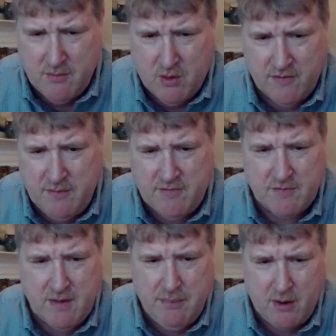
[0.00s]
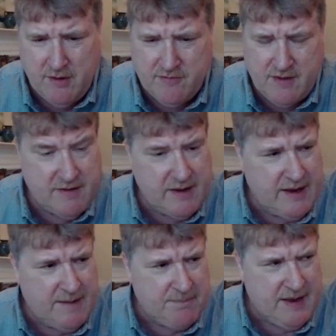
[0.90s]
more expensive components that
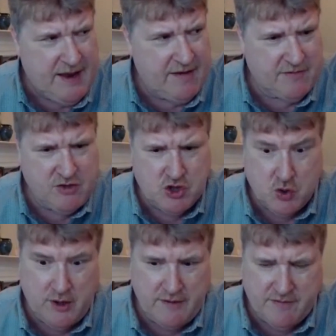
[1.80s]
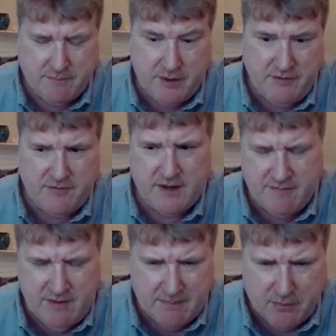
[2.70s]
has enjoyed some pretty
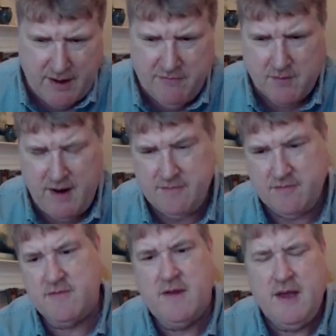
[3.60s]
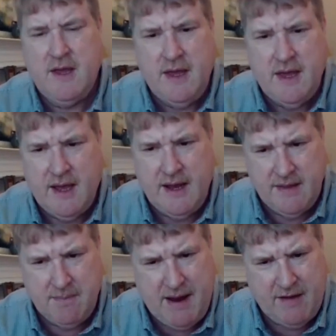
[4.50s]
significant price rises
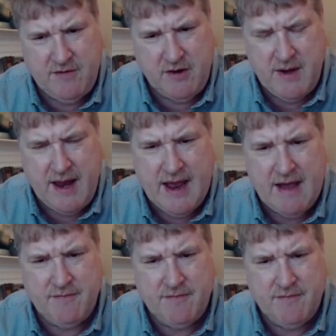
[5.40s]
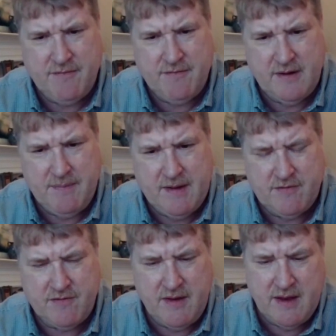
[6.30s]
in the past year and a half.
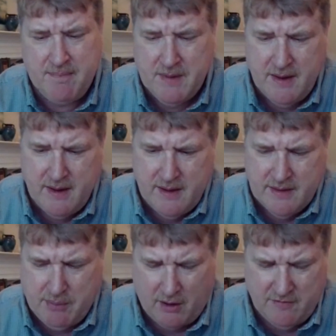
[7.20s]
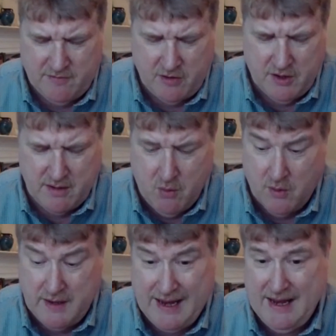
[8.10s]
It's the polysilicon more
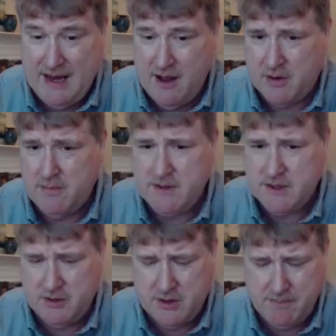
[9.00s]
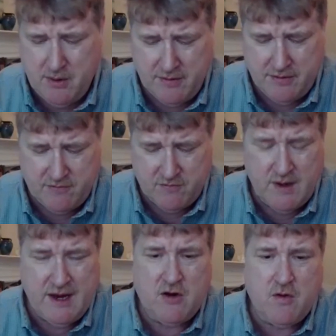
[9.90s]
than any other material component that's
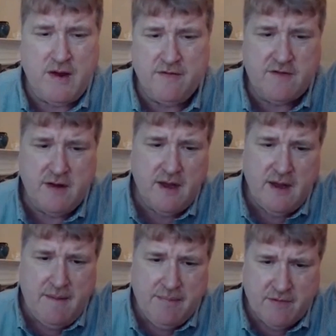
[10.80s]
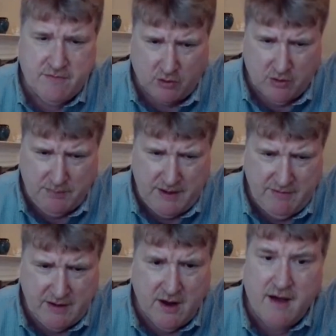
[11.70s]
increased the solar
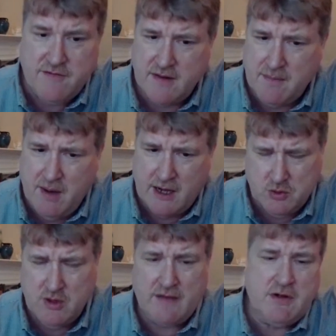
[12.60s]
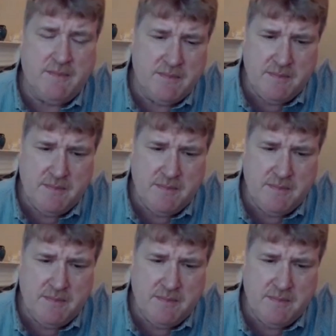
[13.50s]
PV cost at the module level.